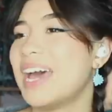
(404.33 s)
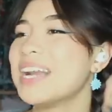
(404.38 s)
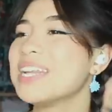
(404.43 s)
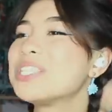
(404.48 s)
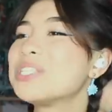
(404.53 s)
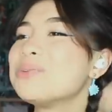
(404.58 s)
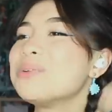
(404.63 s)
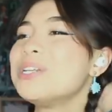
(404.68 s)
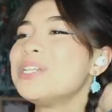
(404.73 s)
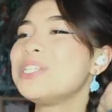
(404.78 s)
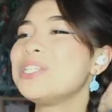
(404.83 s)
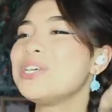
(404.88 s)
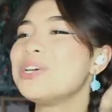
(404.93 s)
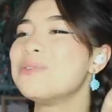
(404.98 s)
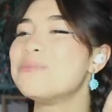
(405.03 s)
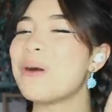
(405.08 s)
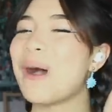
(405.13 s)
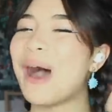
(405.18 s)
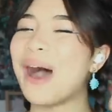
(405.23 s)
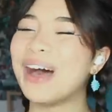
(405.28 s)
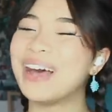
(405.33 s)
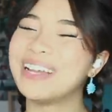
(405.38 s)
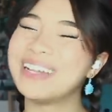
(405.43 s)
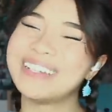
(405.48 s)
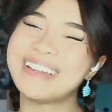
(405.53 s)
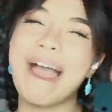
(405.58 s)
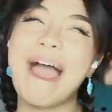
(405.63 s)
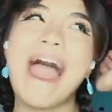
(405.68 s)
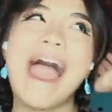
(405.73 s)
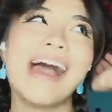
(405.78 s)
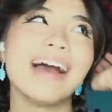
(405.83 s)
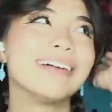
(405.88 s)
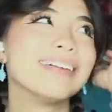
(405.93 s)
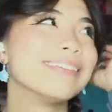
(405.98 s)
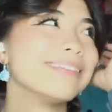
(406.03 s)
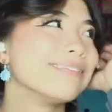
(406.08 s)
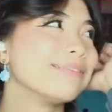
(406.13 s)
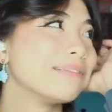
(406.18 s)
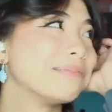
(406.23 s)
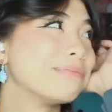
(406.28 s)
Not as sweet as you, Ma.
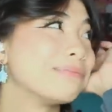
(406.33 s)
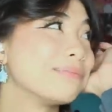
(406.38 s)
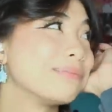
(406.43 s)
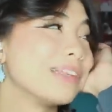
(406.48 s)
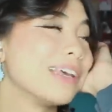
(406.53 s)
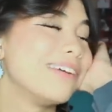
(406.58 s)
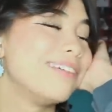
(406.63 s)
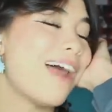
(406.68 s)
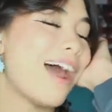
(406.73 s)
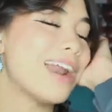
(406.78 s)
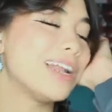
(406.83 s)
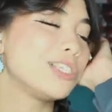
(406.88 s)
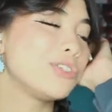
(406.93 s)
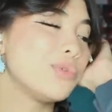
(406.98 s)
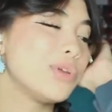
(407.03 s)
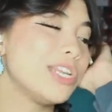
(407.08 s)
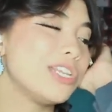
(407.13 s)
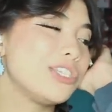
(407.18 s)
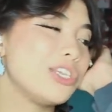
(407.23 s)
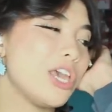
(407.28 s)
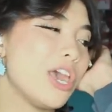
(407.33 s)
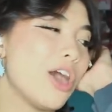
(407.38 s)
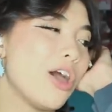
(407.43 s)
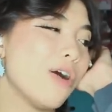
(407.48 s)
Not as sweet as you.